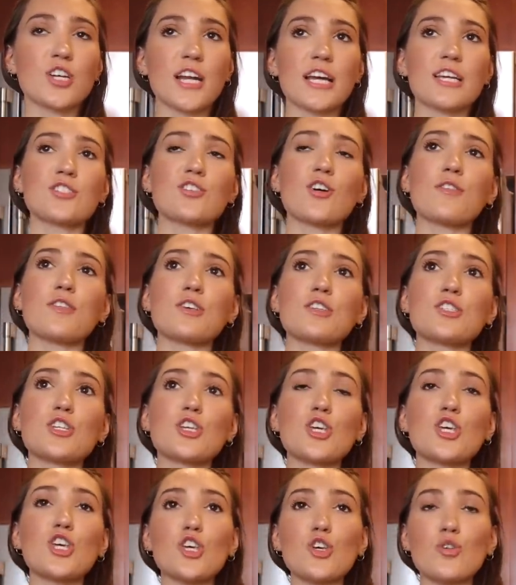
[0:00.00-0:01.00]
and I saw this
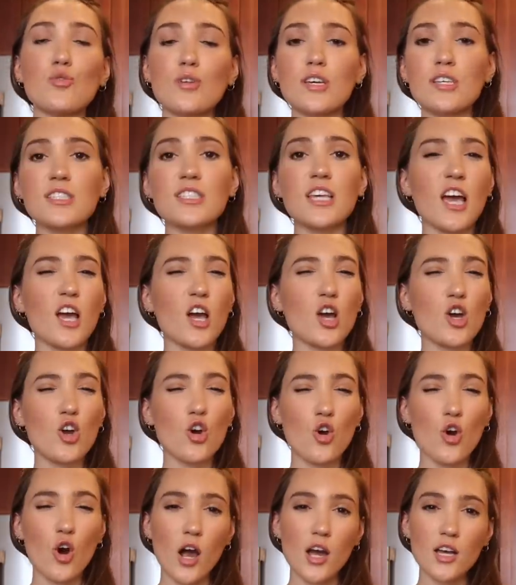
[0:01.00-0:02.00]
cutest like
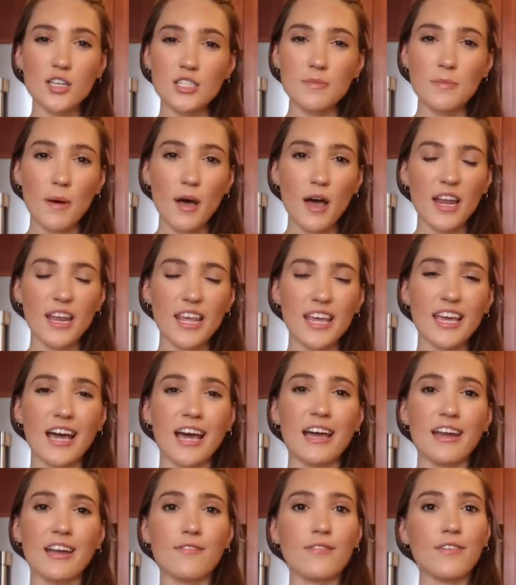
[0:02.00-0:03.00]
crossbody
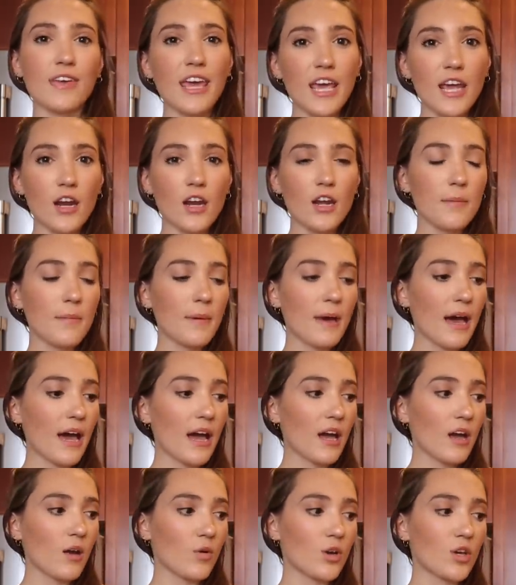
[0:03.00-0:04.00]
kind of carry
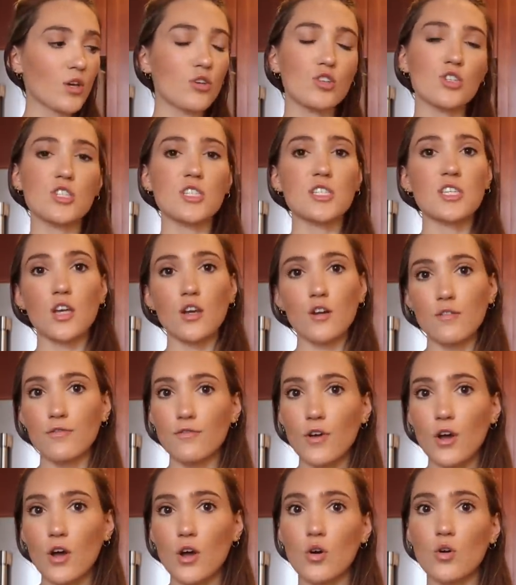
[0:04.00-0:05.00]
bag where you can just stick your
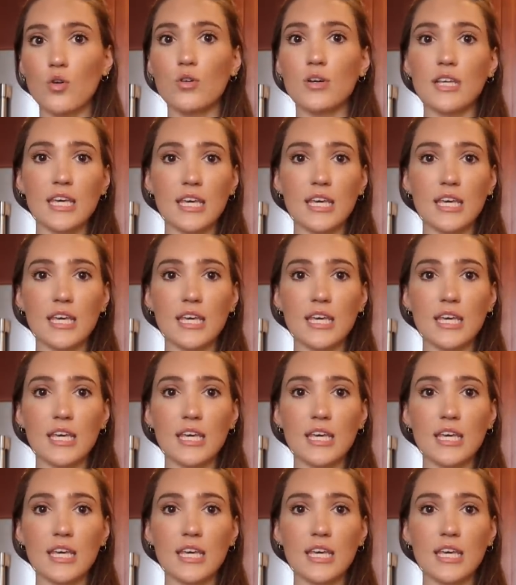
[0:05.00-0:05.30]
phone,